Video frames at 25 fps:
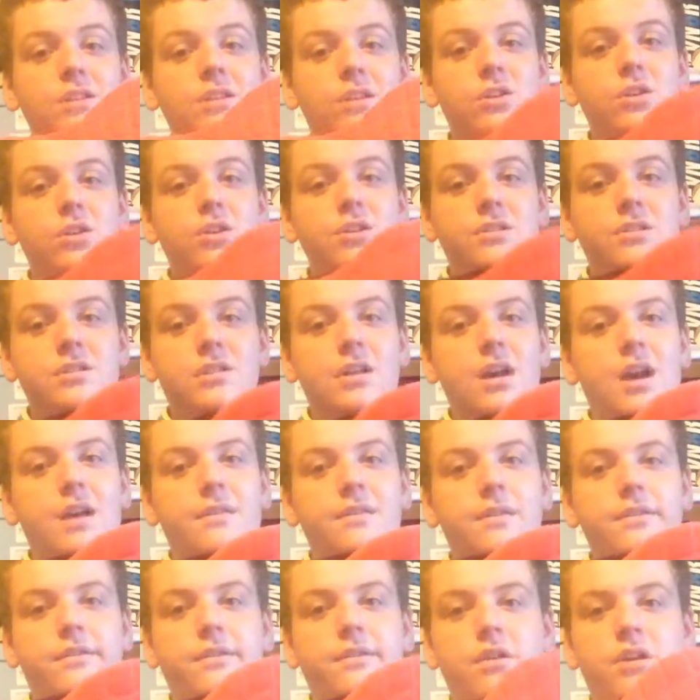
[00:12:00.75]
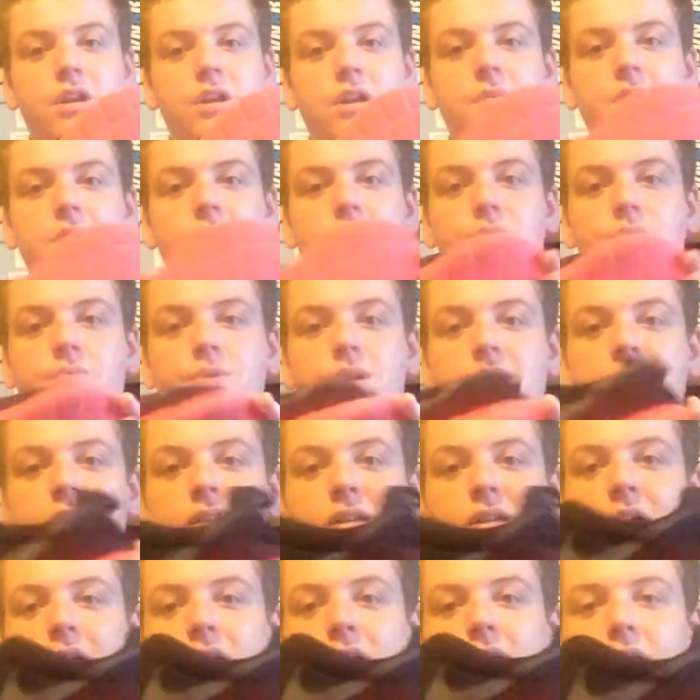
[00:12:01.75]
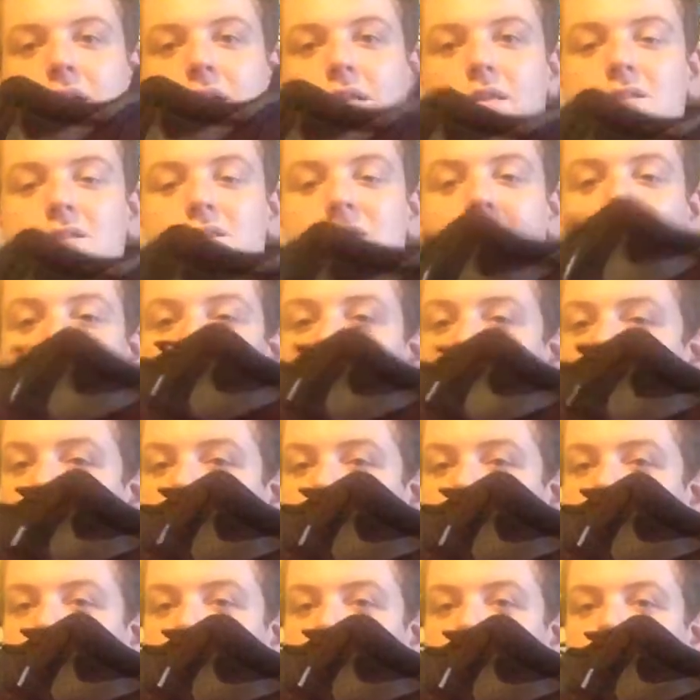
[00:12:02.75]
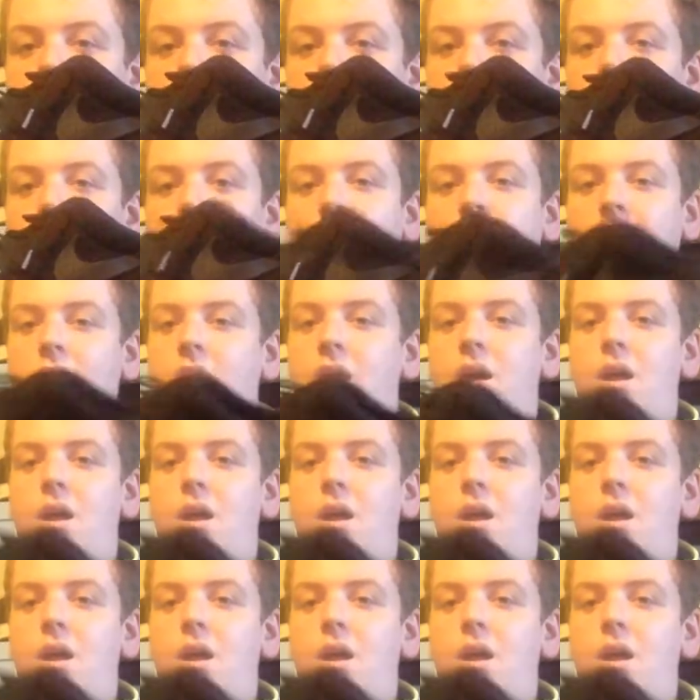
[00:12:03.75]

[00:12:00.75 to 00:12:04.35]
a good sign that they're going to be restocking the Siren Red Roshe Run.